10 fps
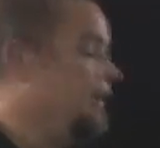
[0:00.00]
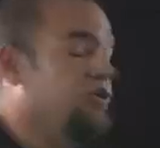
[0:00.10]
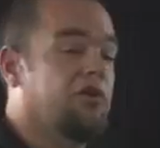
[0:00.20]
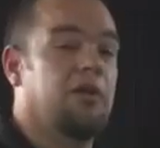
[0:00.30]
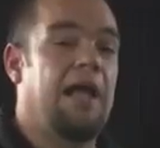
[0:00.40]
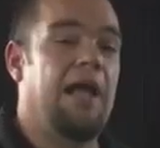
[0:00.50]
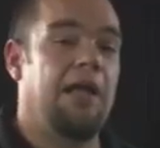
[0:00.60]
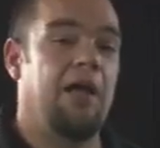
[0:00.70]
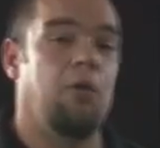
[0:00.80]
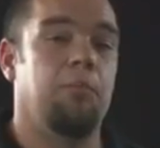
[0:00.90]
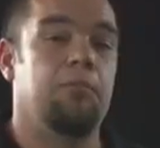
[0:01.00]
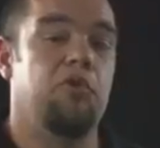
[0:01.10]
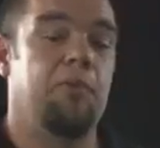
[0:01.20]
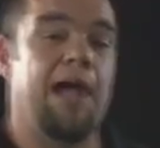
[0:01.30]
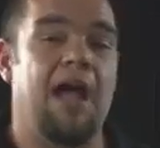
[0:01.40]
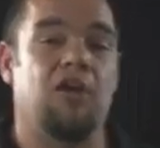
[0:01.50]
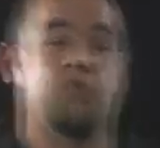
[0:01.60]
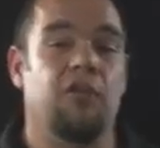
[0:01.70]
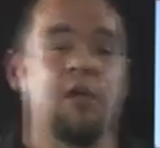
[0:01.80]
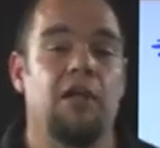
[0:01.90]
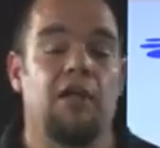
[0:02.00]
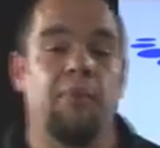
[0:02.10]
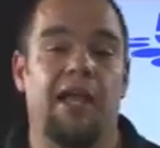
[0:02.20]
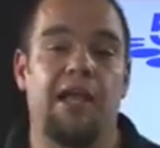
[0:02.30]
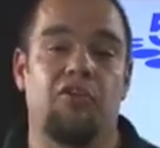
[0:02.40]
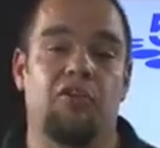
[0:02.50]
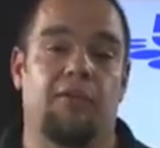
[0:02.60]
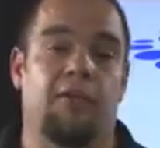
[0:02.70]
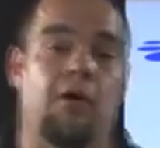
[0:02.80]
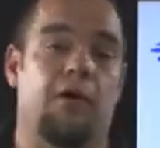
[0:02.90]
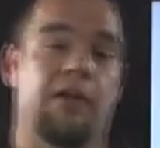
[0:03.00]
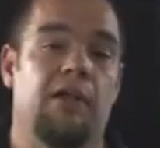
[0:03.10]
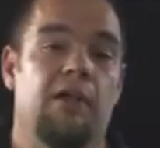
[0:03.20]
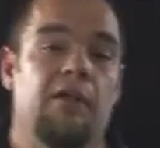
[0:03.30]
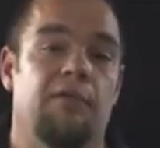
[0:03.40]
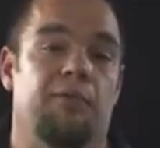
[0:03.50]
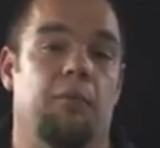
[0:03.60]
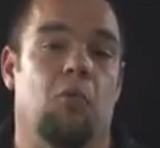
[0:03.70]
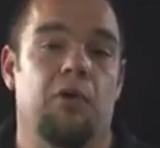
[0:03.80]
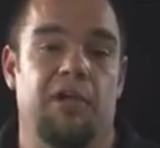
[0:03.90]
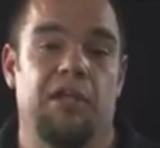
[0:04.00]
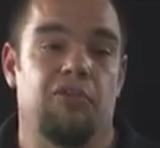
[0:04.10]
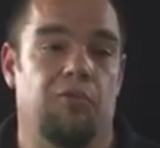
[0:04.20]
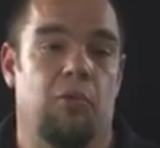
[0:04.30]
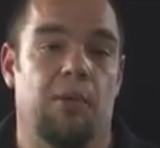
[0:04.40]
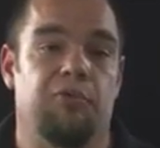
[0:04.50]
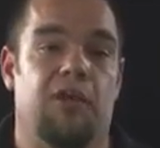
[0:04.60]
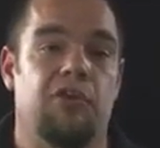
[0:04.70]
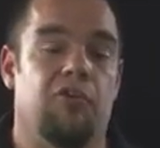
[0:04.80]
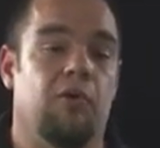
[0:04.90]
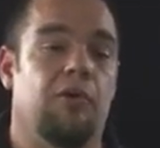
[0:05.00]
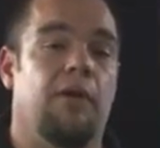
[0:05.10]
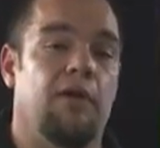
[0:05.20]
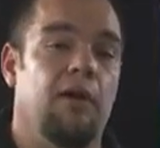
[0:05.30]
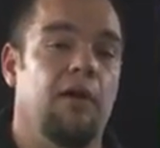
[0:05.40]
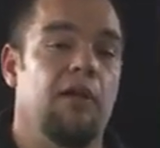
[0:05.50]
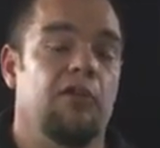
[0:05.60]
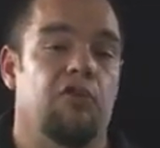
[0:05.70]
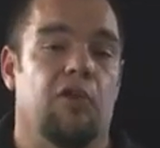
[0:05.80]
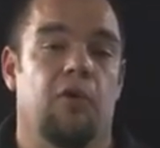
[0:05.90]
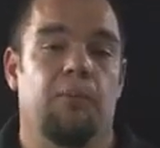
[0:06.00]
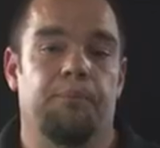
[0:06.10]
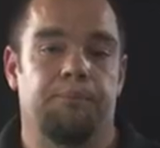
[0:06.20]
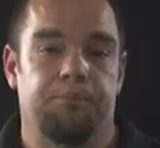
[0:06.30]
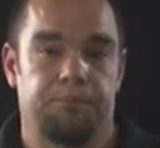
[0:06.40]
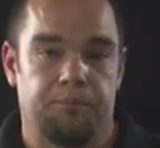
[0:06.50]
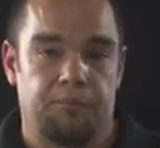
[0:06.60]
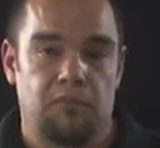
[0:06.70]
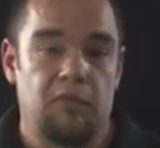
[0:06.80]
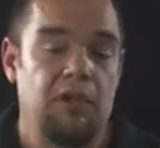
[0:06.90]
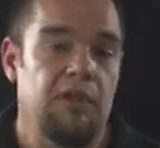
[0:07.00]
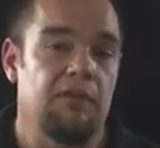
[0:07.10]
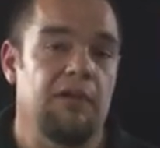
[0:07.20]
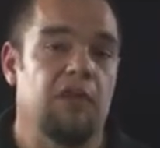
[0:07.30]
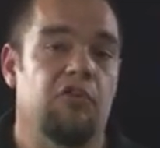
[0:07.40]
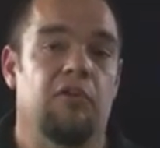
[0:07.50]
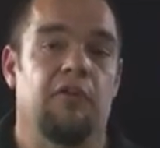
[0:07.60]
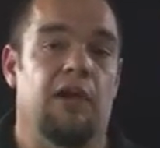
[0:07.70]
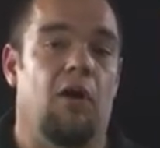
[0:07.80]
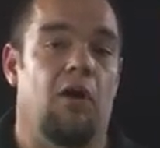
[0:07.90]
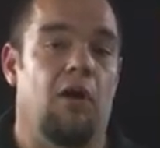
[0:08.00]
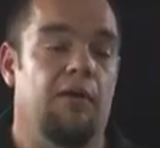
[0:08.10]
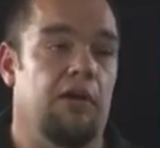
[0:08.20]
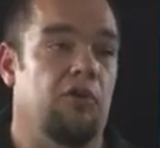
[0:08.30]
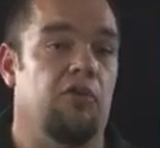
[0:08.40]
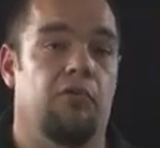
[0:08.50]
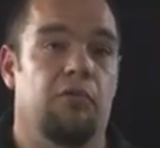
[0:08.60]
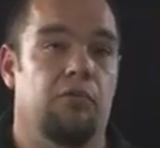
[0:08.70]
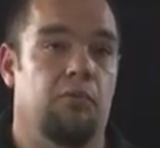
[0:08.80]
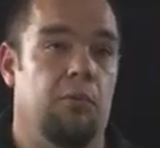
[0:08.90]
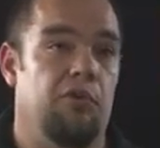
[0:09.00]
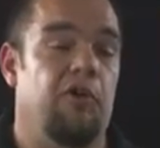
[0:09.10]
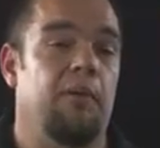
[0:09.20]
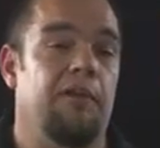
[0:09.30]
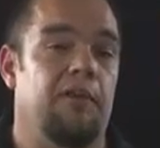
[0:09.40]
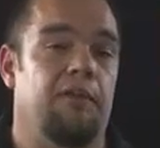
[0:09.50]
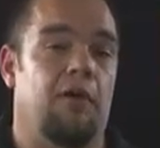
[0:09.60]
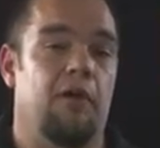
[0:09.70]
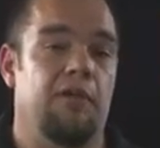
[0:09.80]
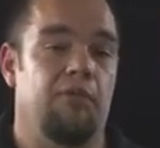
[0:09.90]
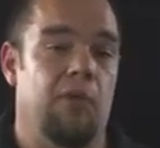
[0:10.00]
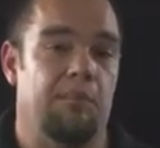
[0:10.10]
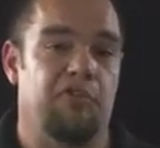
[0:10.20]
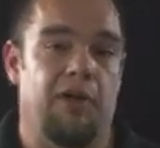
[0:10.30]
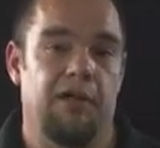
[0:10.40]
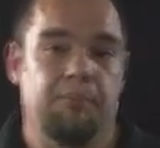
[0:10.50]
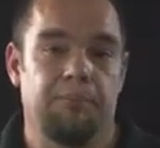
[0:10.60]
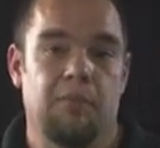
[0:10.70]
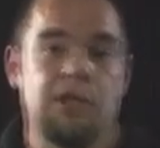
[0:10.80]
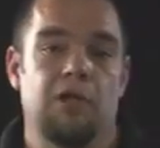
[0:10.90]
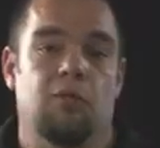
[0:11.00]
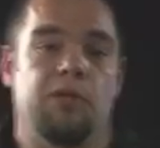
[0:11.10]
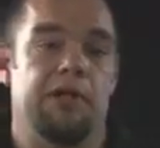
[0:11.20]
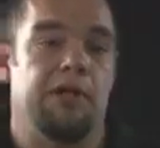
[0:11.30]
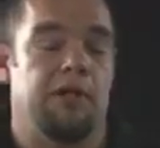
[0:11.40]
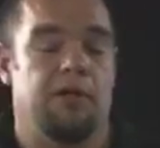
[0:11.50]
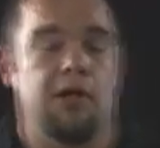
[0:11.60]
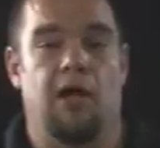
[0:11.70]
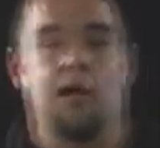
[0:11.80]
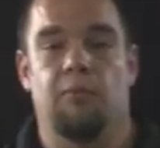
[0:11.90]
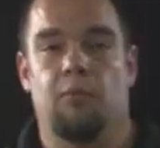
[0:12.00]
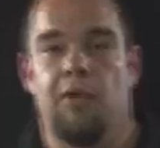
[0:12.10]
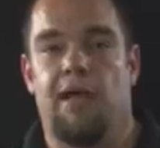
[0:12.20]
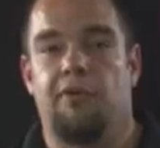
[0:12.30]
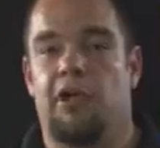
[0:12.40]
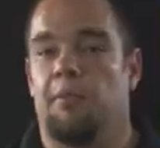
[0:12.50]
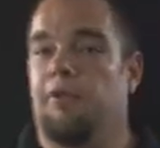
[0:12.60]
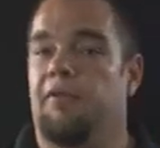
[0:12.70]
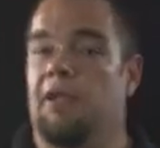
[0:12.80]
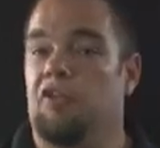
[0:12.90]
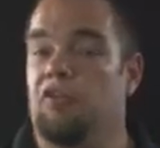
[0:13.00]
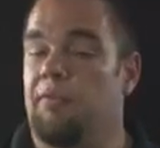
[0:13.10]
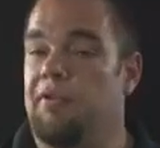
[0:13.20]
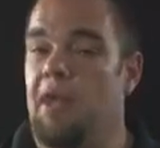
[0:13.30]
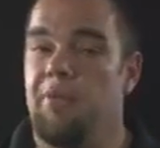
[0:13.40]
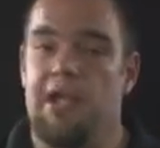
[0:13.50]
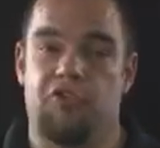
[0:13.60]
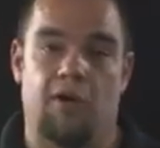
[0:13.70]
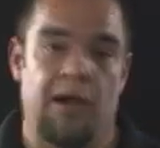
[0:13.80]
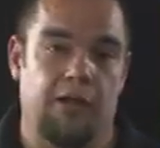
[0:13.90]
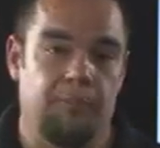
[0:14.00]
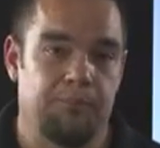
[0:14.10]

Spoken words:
links are going to help to pass page authority from one page of a website to another. So there's when we talk about the authority of a website, we have a couple of things. We've got PageRank,